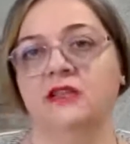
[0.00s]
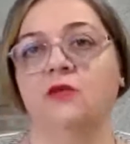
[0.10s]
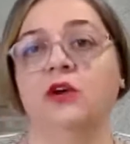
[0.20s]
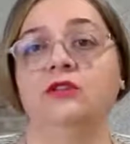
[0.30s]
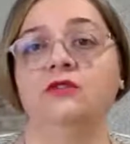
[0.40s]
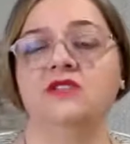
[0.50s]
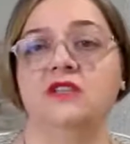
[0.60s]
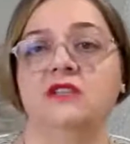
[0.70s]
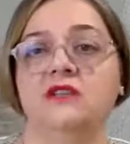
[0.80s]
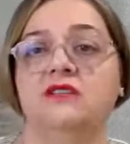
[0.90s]
They want to
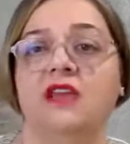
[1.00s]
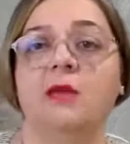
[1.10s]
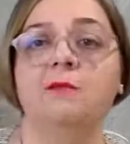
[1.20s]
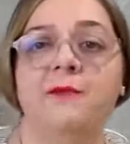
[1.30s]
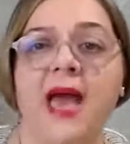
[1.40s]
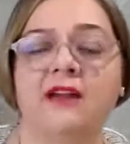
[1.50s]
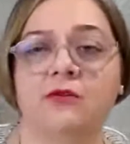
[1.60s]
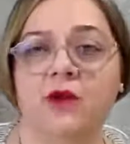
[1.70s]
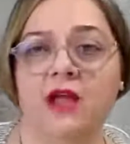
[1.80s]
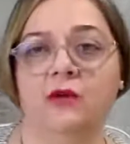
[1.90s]
see the same
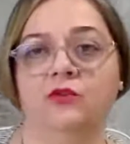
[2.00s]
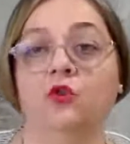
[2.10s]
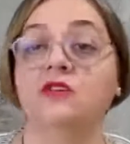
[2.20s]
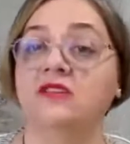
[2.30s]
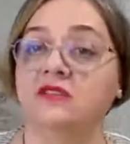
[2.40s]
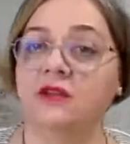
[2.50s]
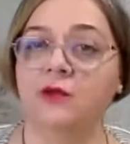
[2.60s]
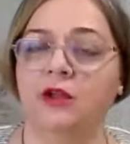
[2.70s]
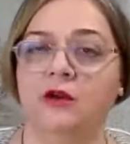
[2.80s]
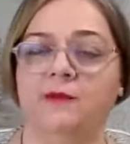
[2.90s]
background or
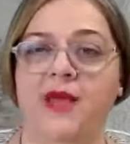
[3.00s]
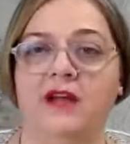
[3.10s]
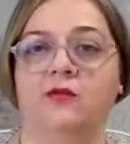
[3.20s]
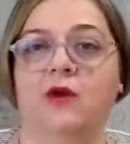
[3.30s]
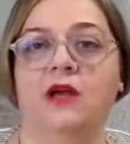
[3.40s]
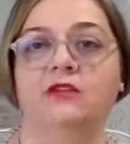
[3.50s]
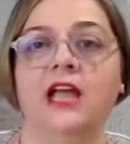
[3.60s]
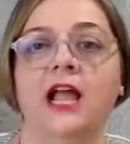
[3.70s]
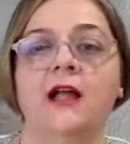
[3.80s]
similar background.